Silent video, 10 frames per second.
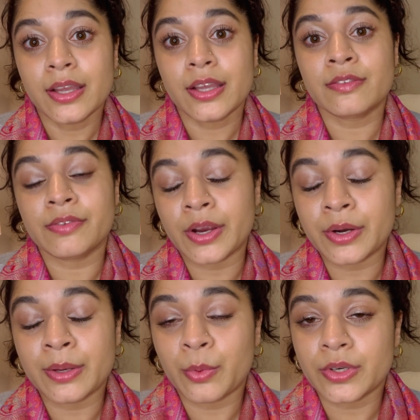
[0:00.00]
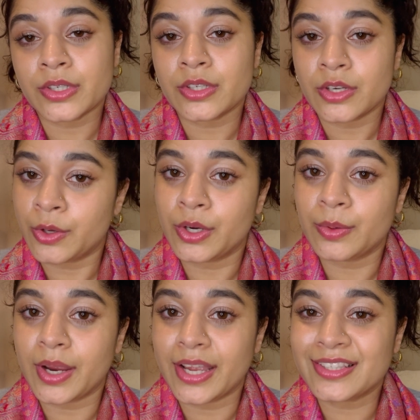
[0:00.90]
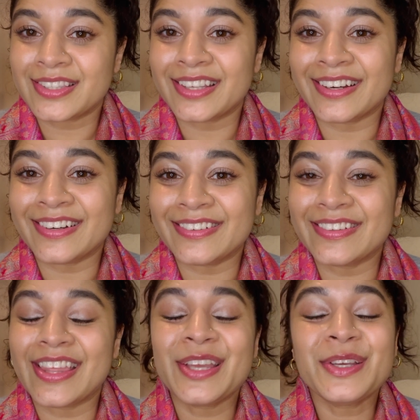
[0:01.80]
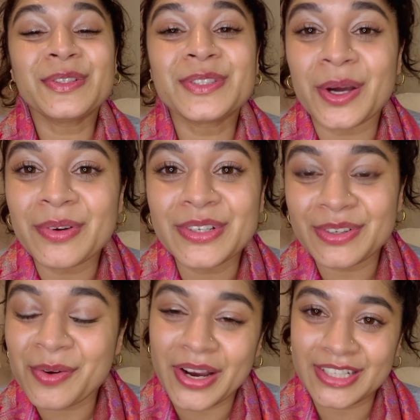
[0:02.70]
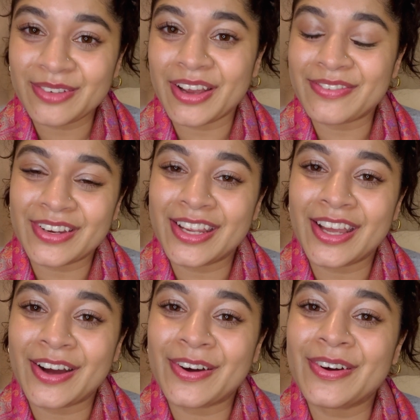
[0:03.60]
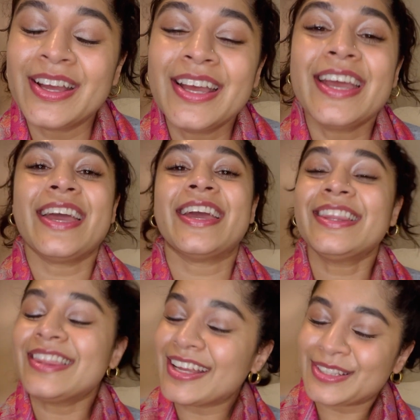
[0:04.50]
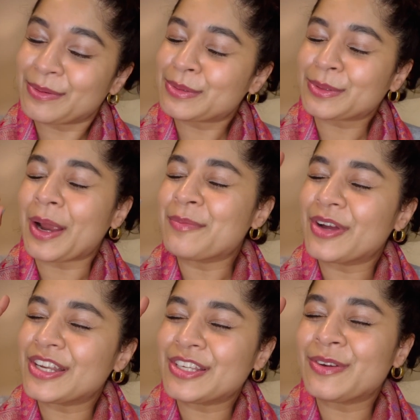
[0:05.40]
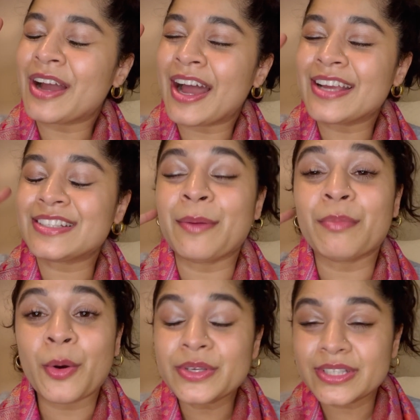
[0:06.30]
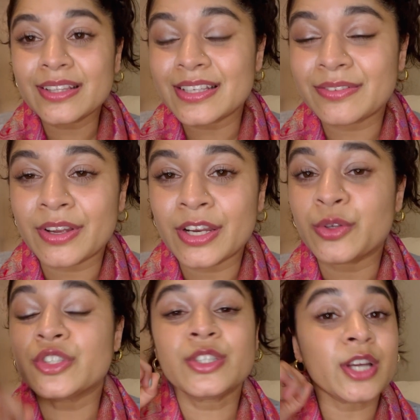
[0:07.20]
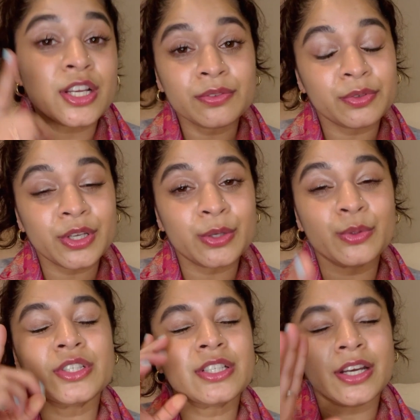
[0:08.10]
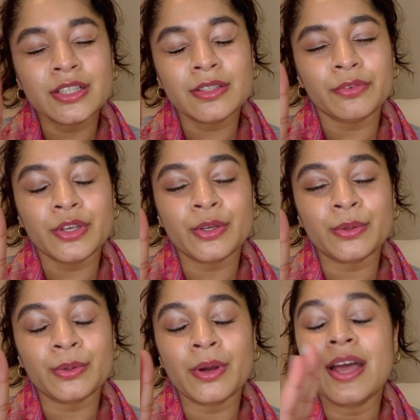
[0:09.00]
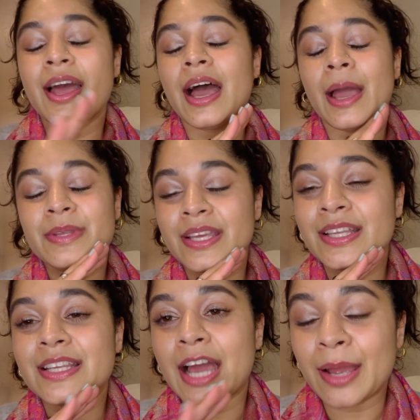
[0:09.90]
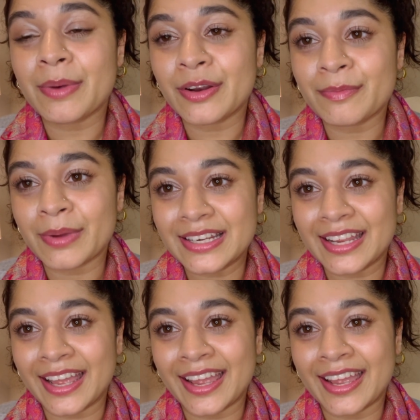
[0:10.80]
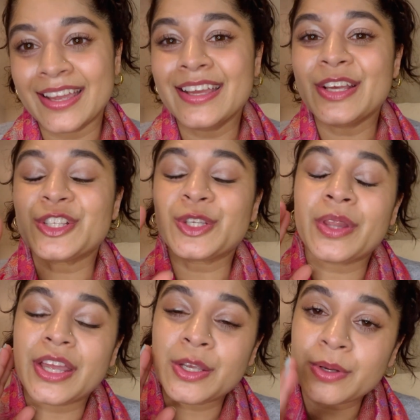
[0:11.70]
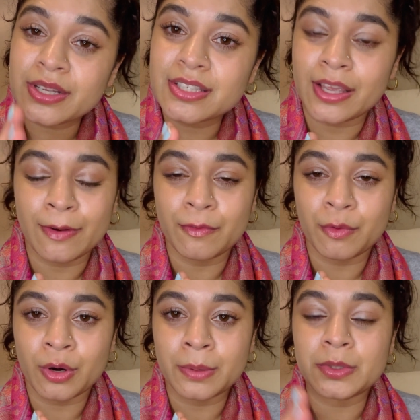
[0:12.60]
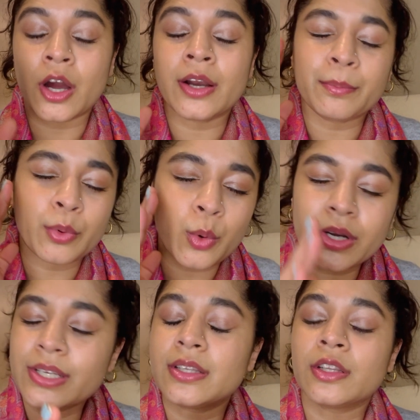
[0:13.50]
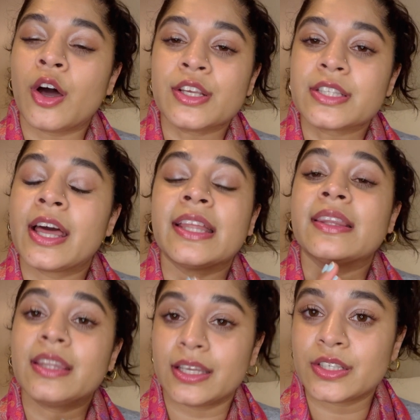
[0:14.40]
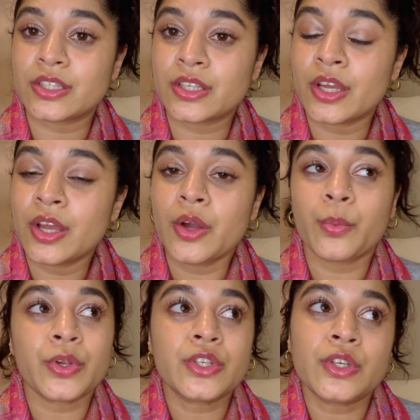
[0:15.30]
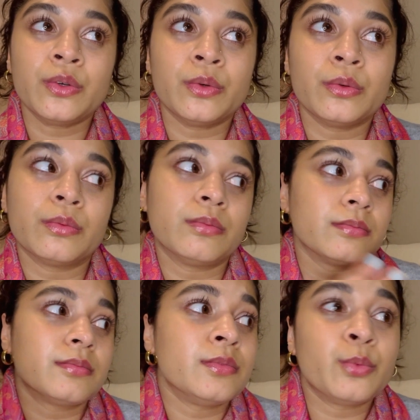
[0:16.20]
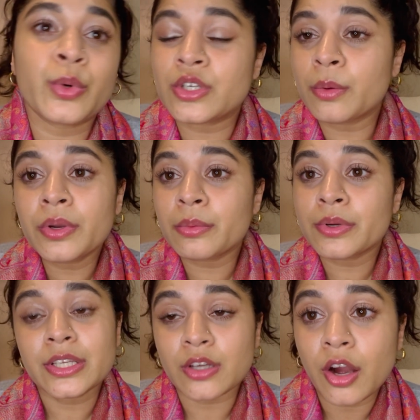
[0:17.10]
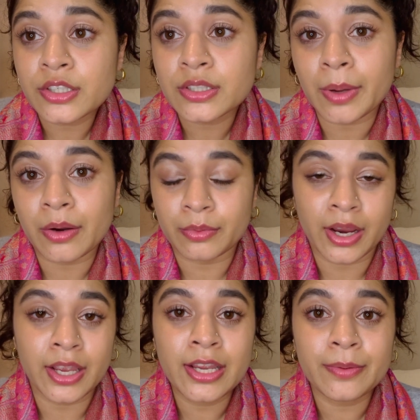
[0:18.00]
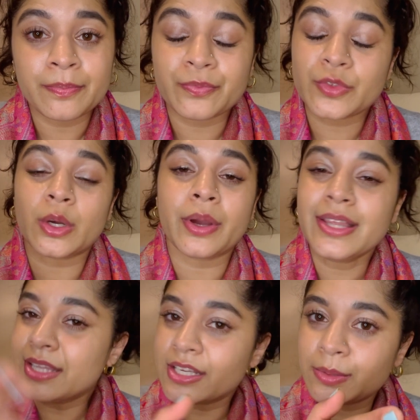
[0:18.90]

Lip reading: It's very important to know your rights. So thank you so much for watching my video. Hit that subscribe button, you guys. I'm posting these videos just for you, just for you. I'm taking time out of my day so that you can stay informed on important laws like this, which nobody really talks about, right? So hit that